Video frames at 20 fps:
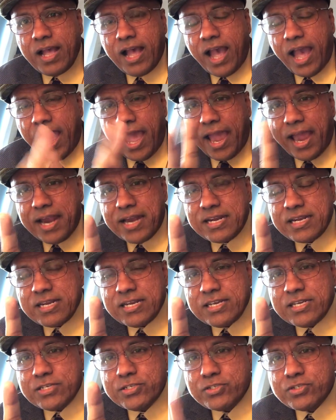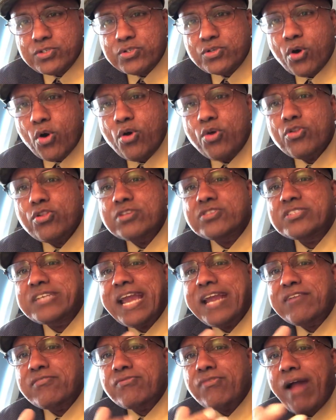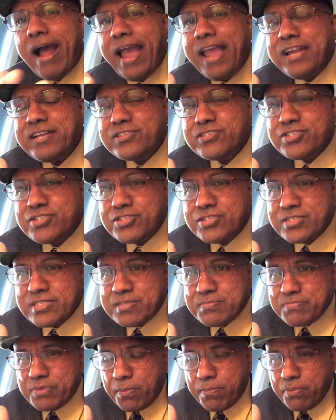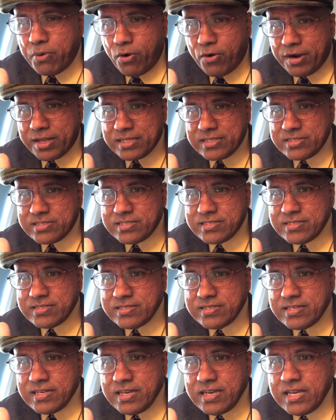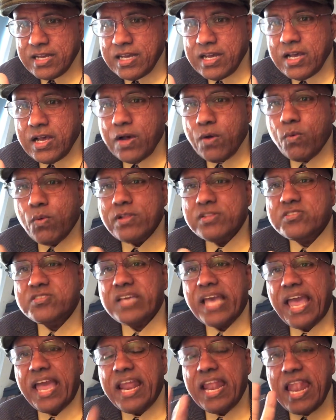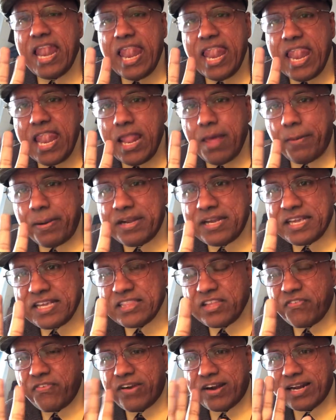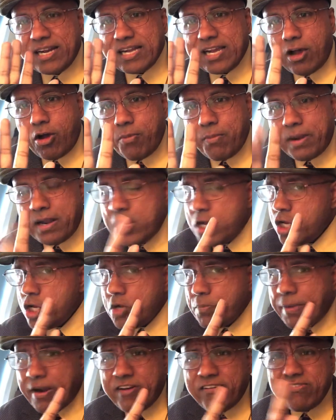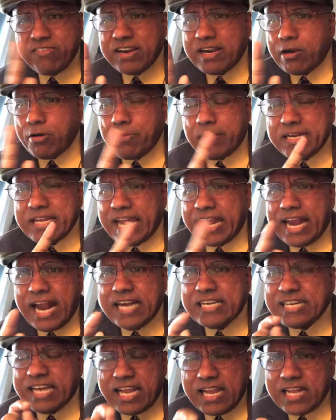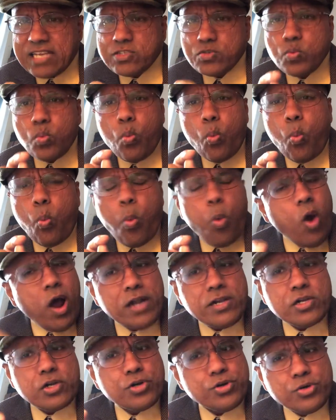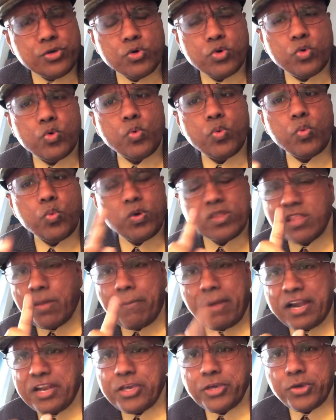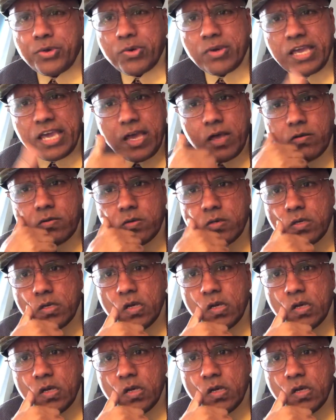And so the state rights proponents will say limiting the federal government cannot tell us what to do with the money you give.